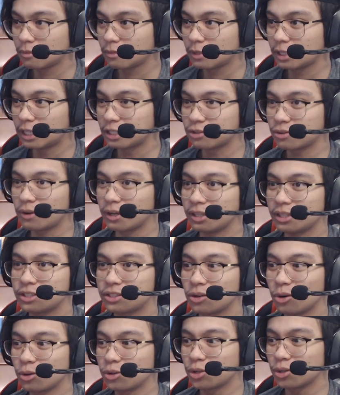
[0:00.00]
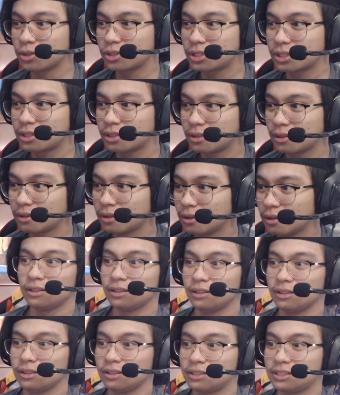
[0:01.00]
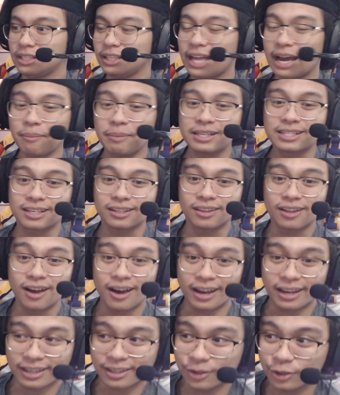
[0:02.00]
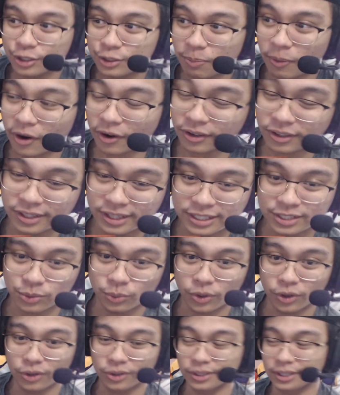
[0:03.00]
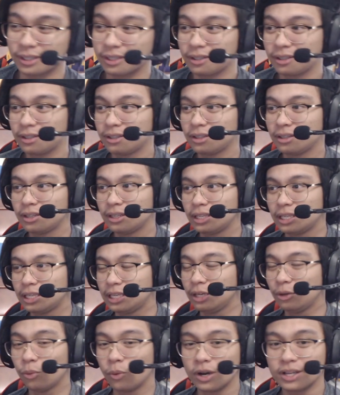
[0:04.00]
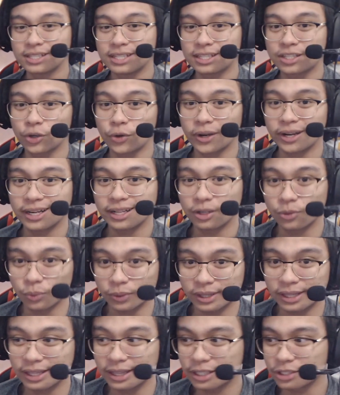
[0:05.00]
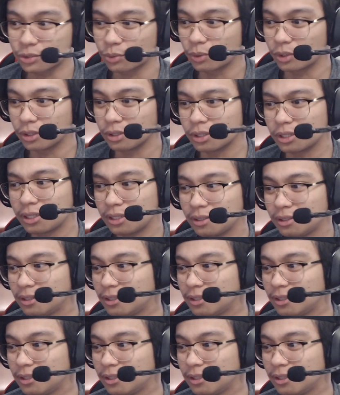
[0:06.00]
That's right, the soldiers. See, that means a lot. He was part of this world. He was integrated within this world.